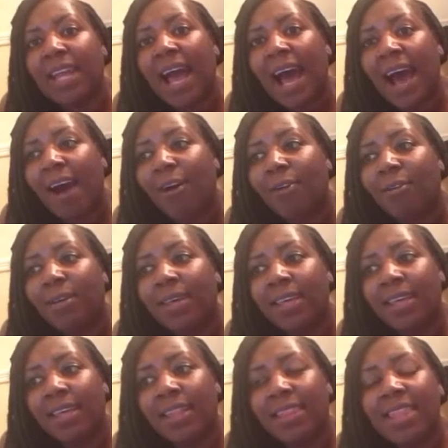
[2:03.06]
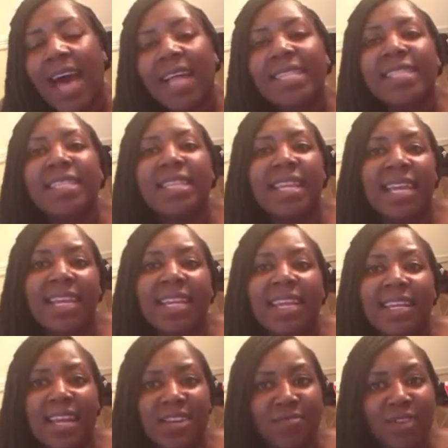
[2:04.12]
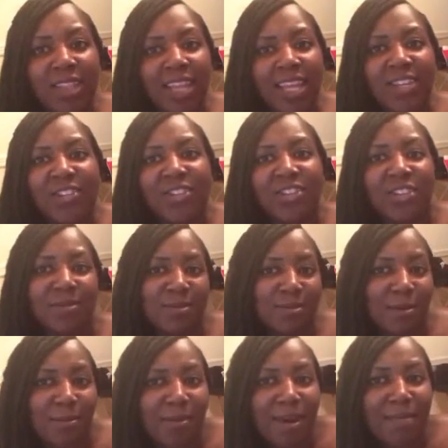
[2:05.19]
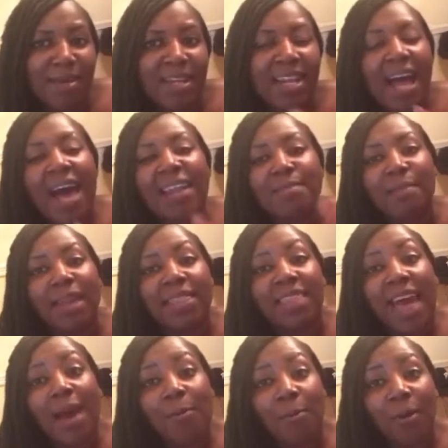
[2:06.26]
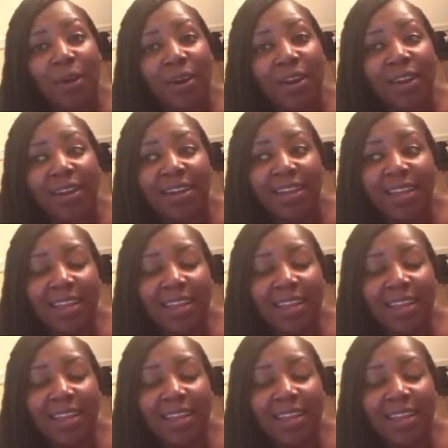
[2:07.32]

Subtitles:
and how that's needed in relationships with women and how to make that work,